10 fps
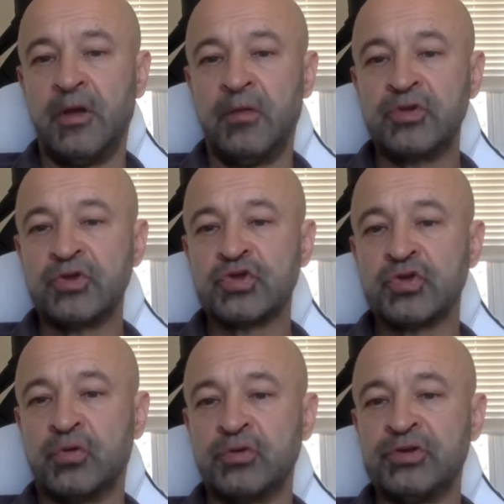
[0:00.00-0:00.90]
which is
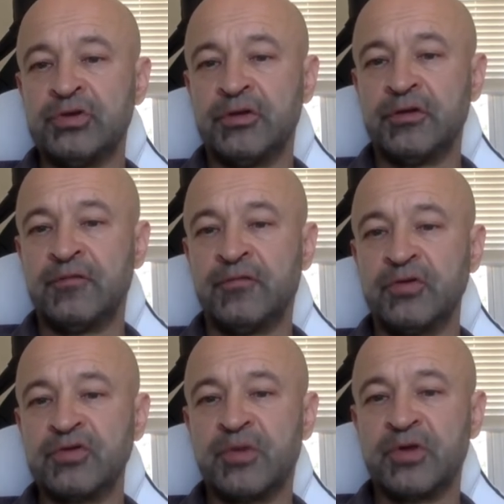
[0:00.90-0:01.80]
shown here and the full
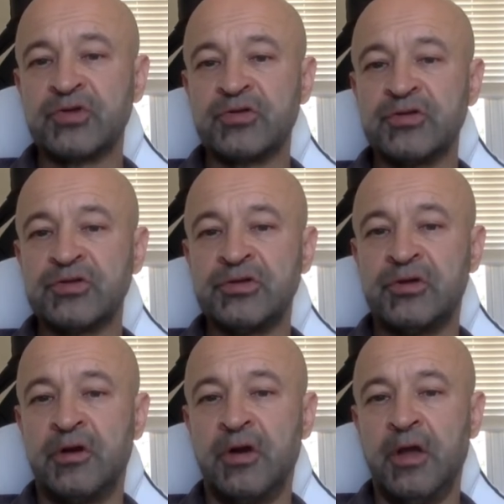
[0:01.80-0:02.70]
expression is
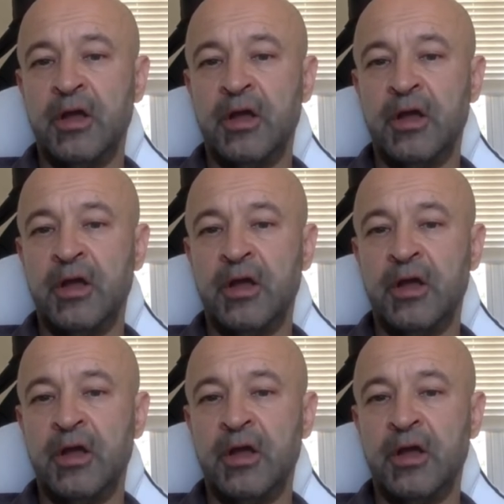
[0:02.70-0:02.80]
here.